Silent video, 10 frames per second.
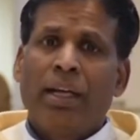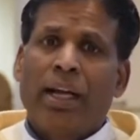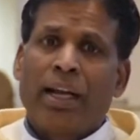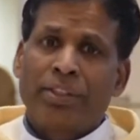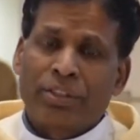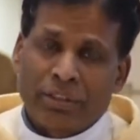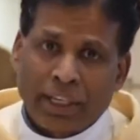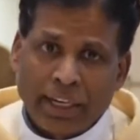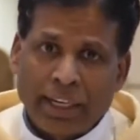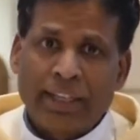As
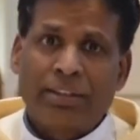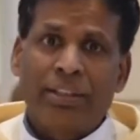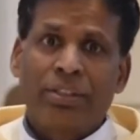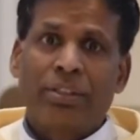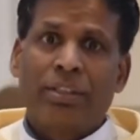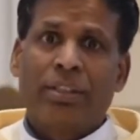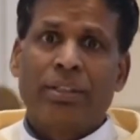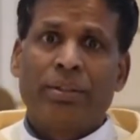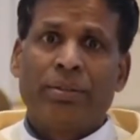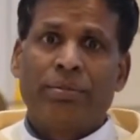Catholics,
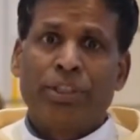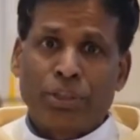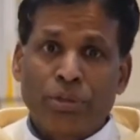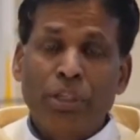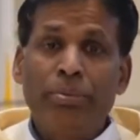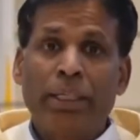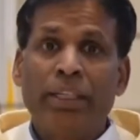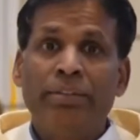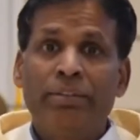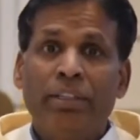we truly
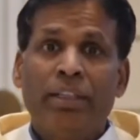believe